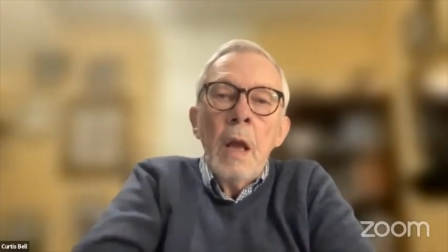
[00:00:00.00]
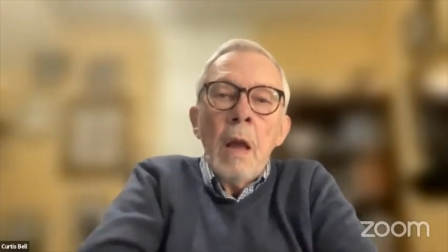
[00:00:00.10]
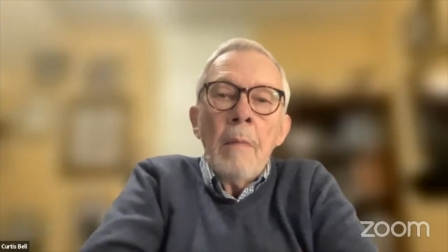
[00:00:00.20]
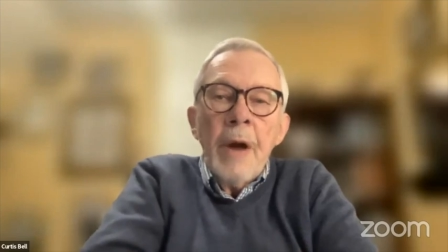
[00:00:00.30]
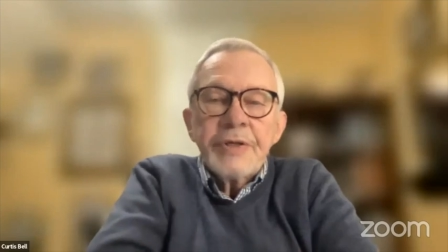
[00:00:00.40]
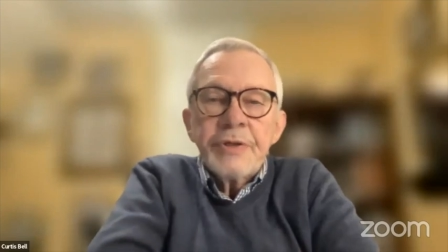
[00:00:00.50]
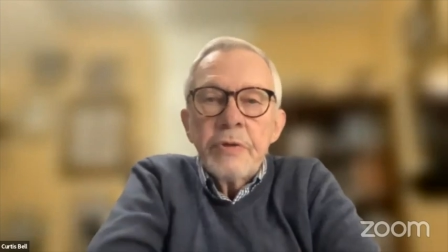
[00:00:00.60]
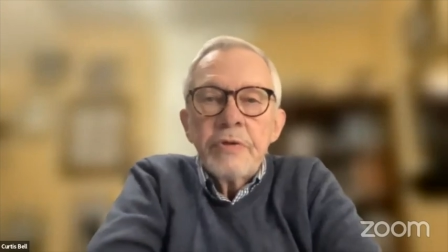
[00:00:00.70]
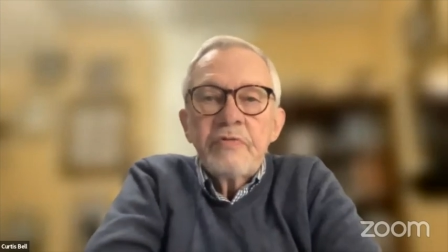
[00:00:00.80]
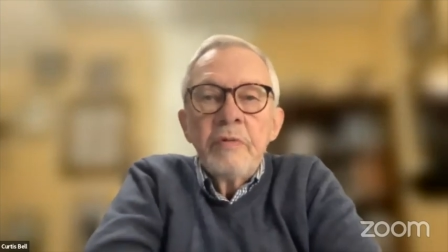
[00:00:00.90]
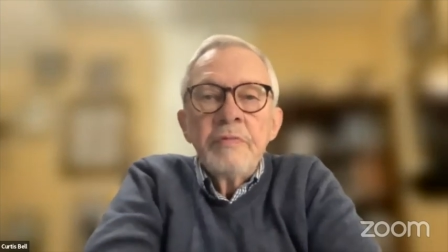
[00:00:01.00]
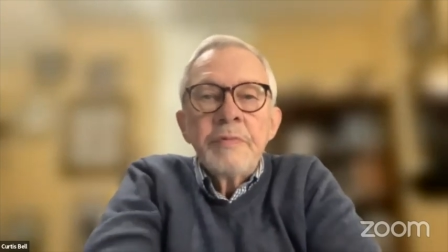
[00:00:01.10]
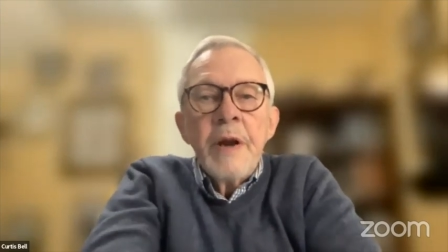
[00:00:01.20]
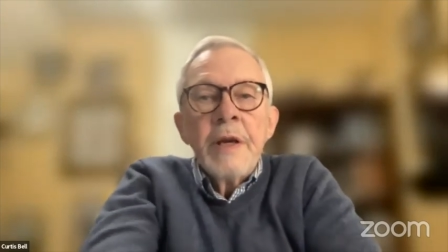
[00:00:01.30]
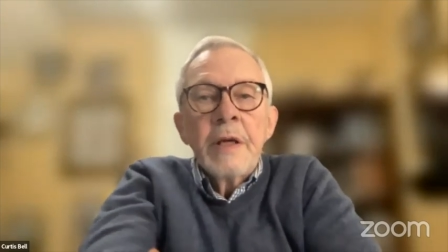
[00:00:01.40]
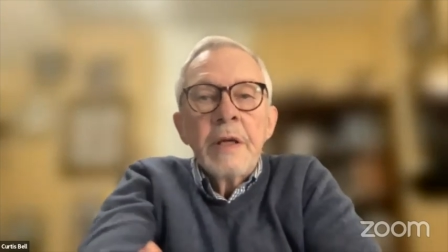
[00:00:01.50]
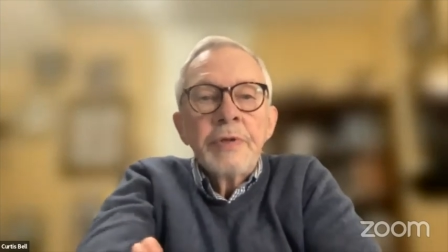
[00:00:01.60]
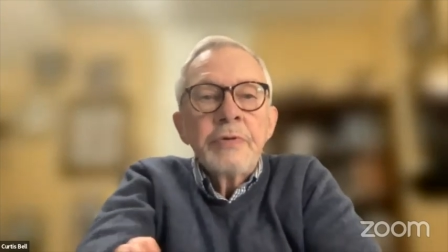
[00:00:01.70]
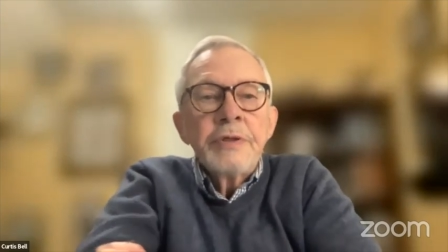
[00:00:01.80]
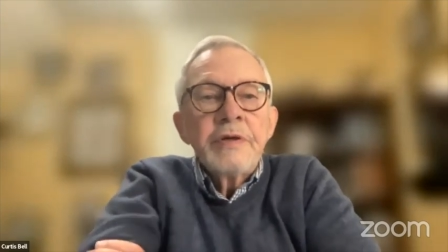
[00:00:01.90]
Ambassadors from many
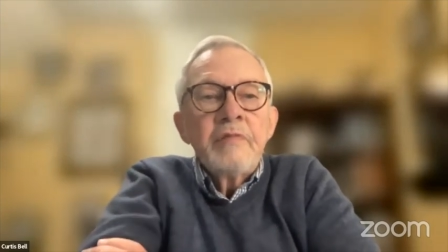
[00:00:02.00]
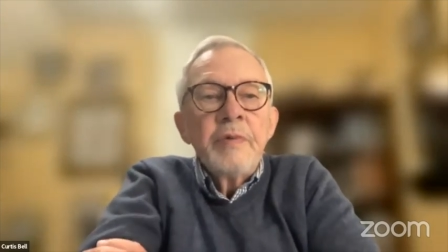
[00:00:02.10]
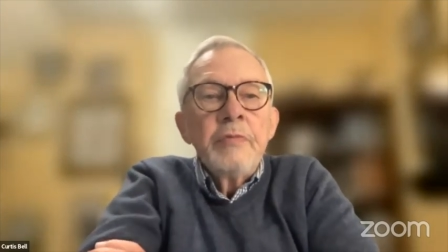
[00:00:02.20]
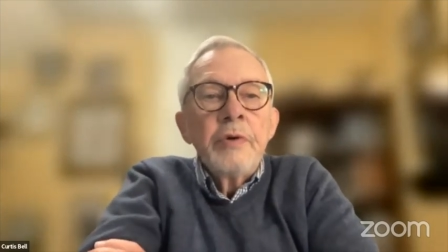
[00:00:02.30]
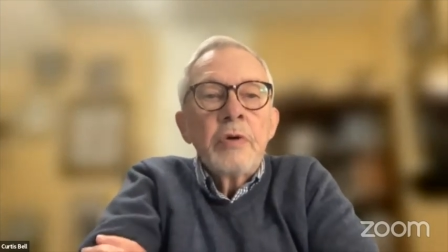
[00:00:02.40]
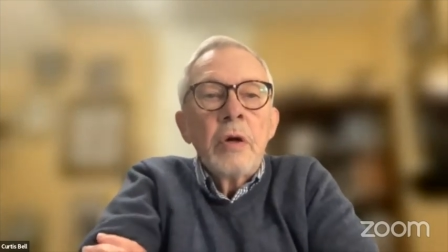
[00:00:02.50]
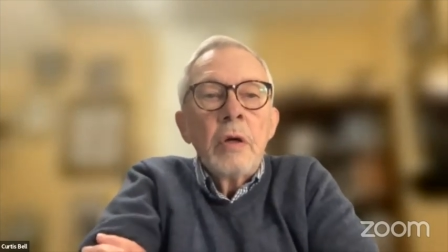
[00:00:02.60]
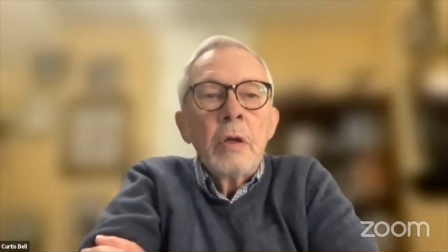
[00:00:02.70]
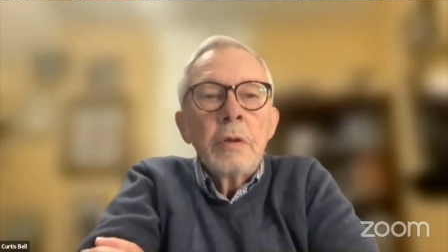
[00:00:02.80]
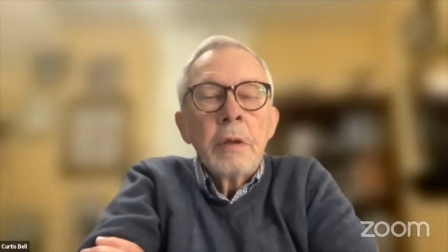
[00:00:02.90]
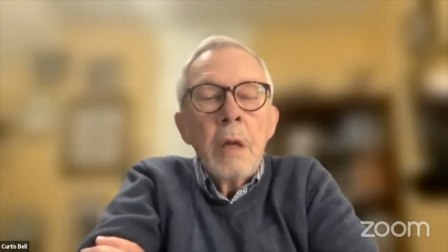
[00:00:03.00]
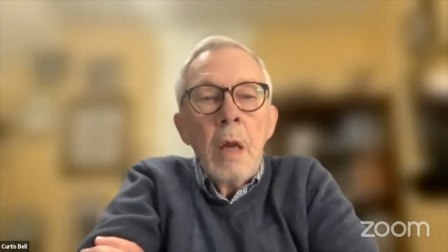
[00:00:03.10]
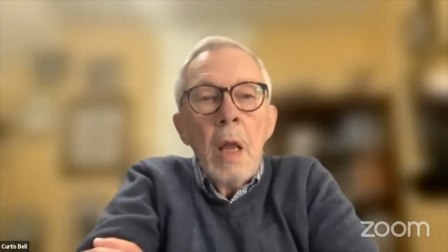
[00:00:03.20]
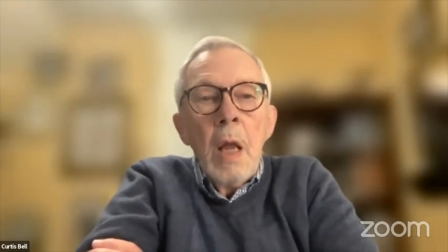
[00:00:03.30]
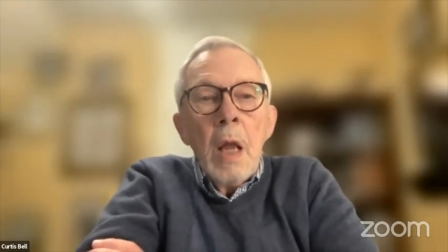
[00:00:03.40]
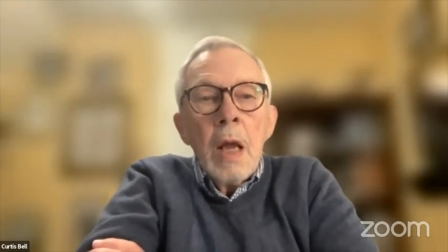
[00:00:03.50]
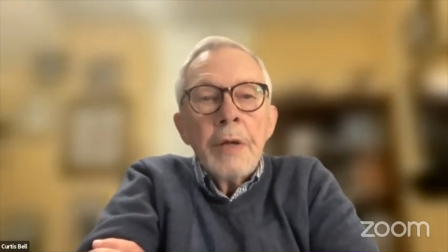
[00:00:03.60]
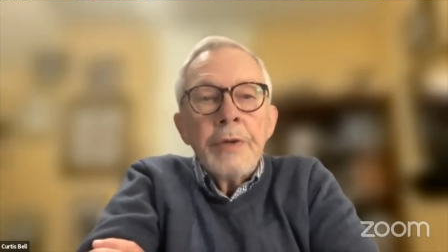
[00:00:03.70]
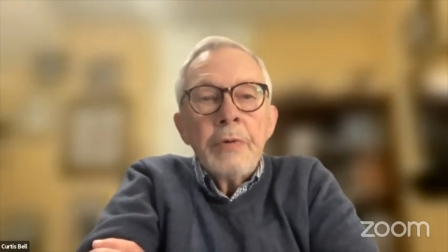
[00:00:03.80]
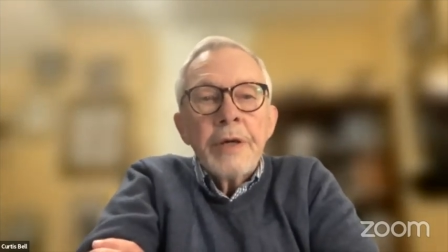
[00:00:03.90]
countries have been recalled
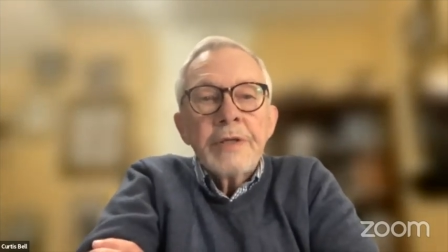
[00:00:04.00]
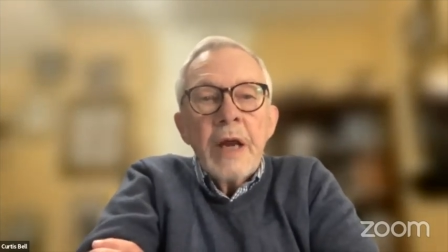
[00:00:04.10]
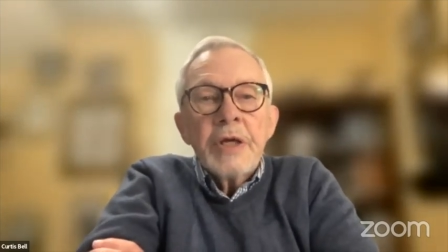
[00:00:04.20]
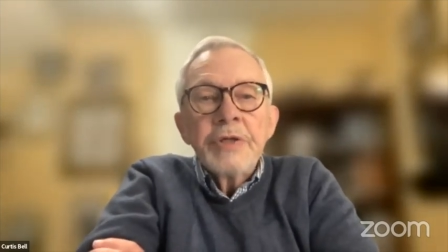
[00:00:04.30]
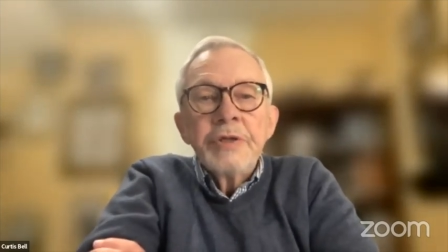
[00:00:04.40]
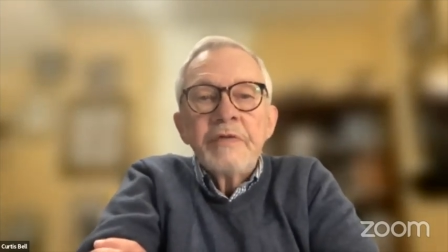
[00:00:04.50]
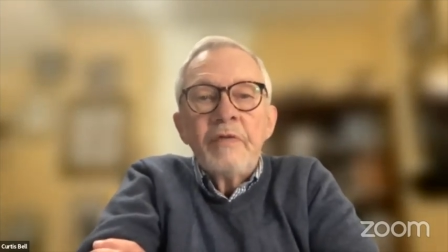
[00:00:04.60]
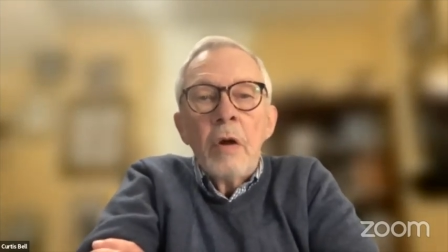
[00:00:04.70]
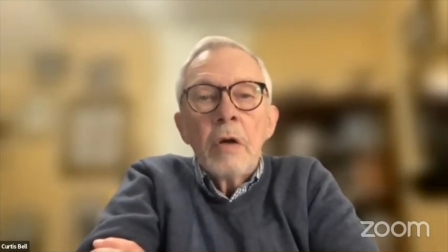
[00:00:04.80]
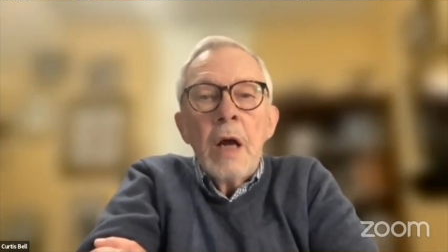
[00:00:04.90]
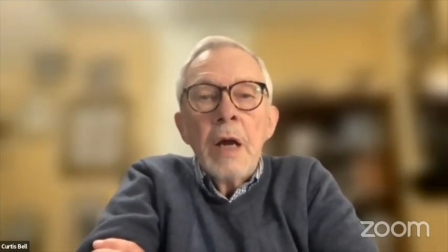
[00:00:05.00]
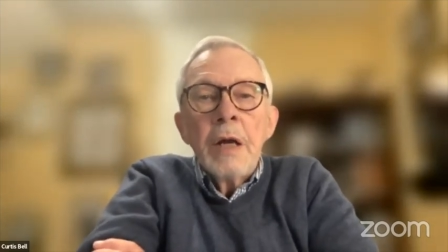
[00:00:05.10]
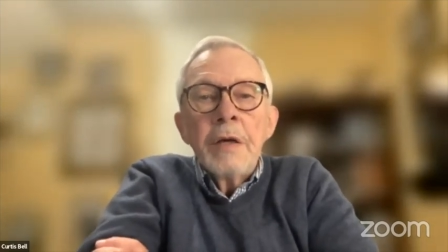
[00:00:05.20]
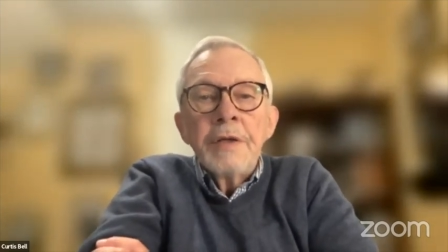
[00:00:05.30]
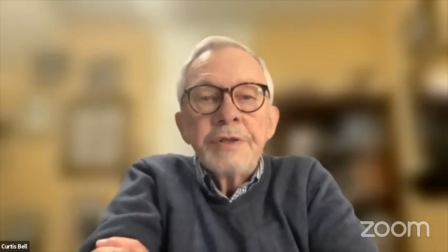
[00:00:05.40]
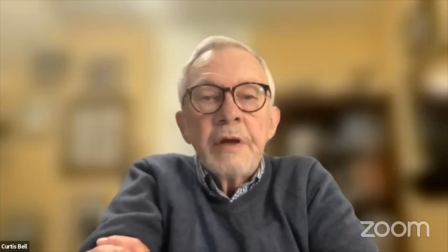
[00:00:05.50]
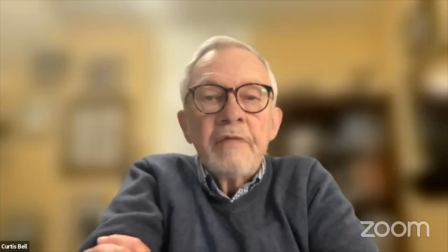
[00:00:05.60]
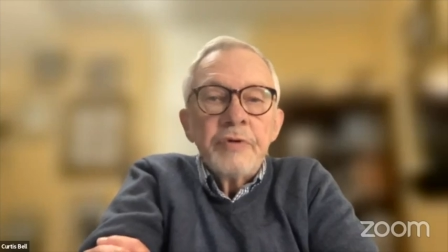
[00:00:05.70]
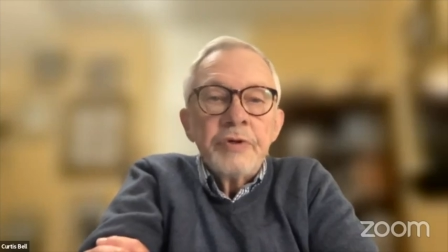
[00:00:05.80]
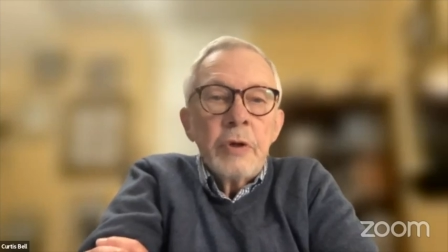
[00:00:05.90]
and direct actions of all kinds
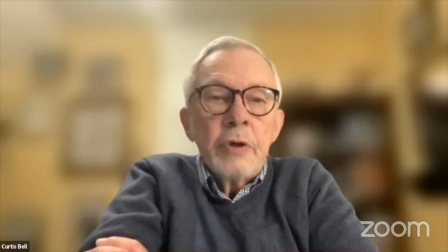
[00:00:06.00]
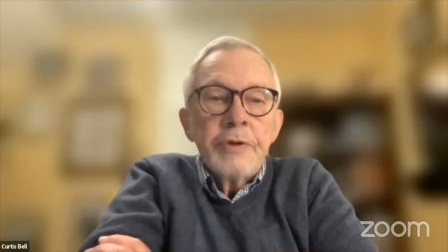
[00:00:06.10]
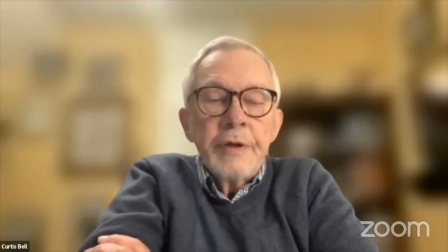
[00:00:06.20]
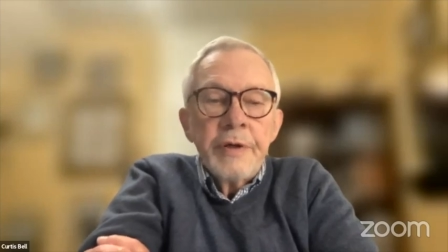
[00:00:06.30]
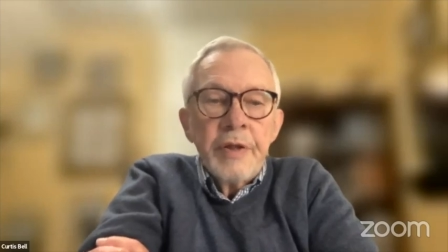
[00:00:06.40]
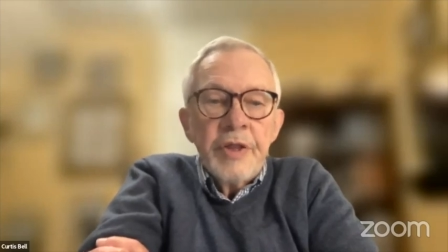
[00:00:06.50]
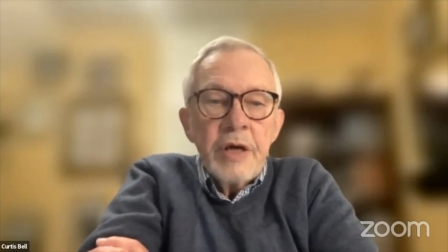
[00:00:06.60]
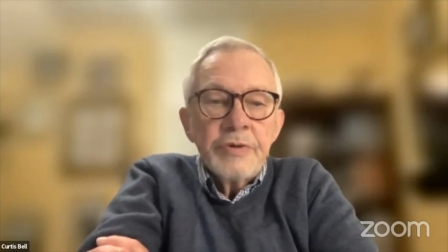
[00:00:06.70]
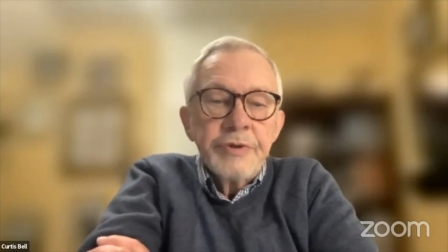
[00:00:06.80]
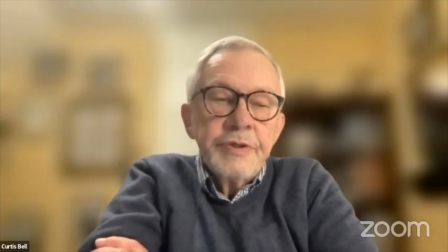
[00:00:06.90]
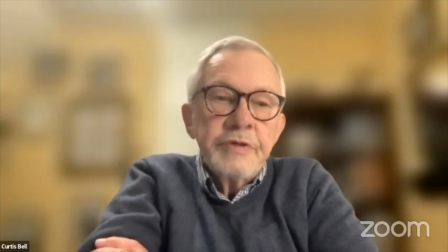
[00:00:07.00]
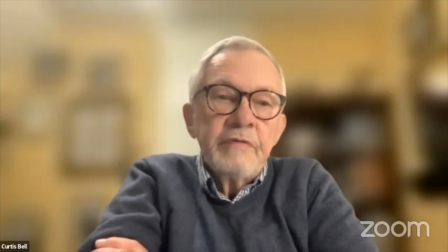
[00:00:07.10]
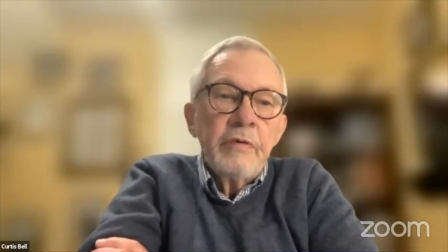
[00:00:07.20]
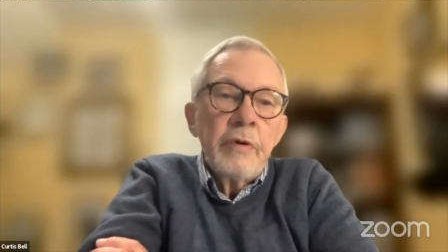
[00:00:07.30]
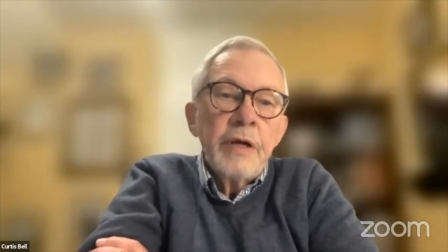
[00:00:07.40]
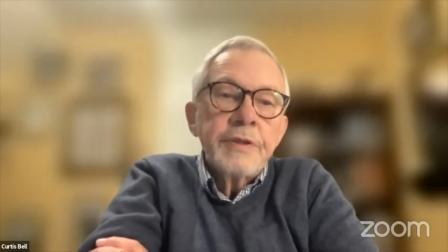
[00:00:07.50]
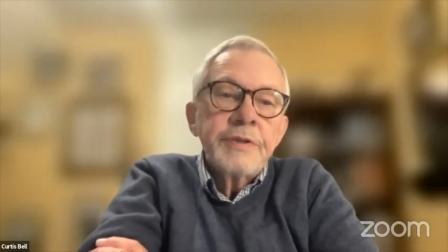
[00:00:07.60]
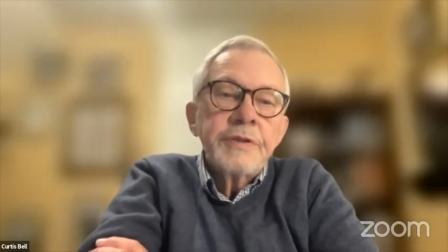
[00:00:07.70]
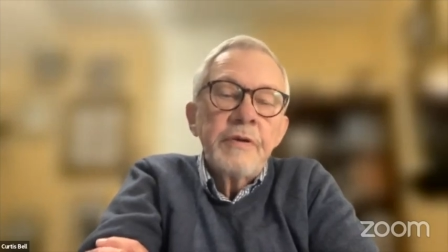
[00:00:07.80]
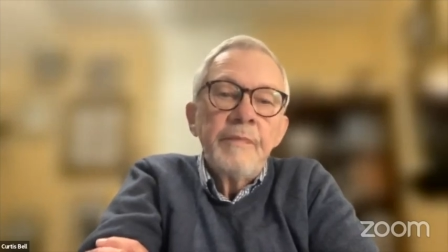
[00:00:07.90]
have resulted in thousands of arrests.